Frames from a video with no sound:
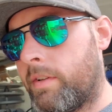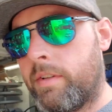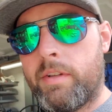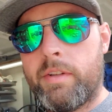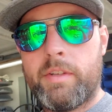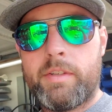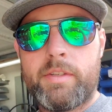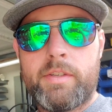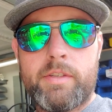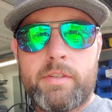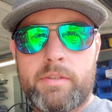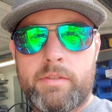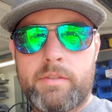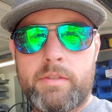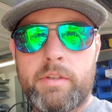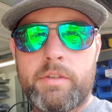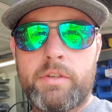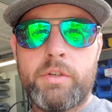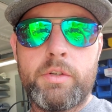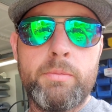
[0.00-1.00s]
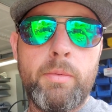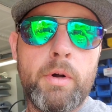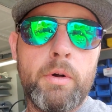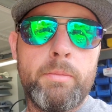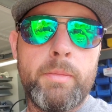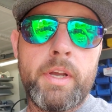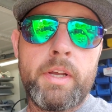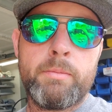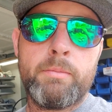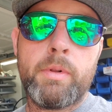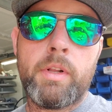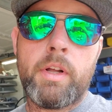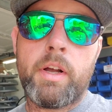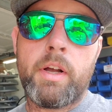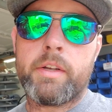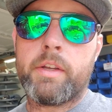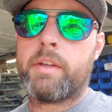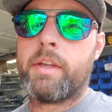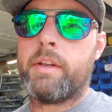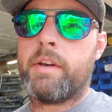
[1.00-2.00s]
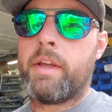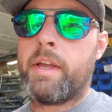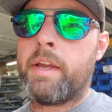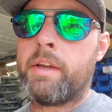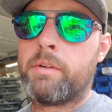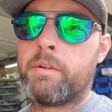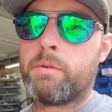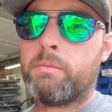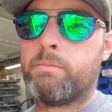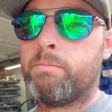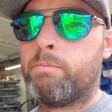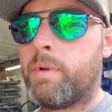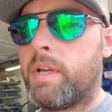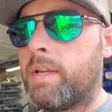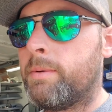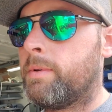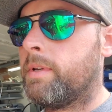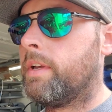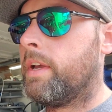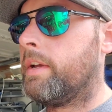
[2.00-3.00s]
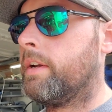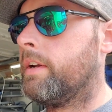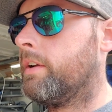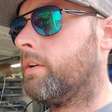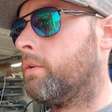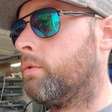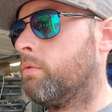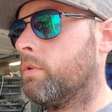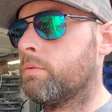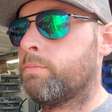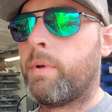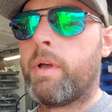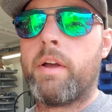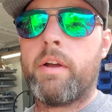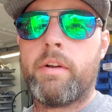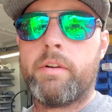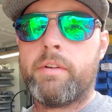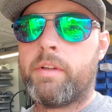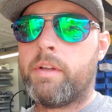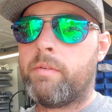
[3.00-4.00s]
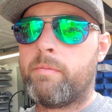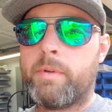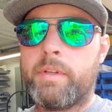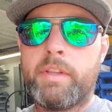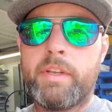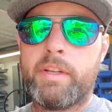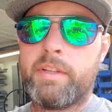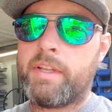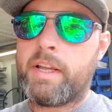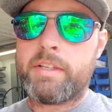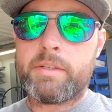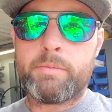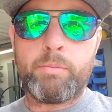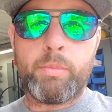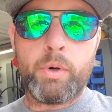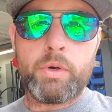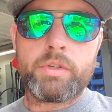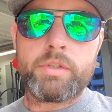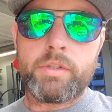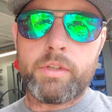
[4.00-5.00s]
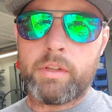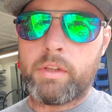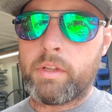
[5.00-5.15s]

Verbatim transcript: it's the two bolt main block. It can handle maybe 800 horsepower. I mean, and that's pushing the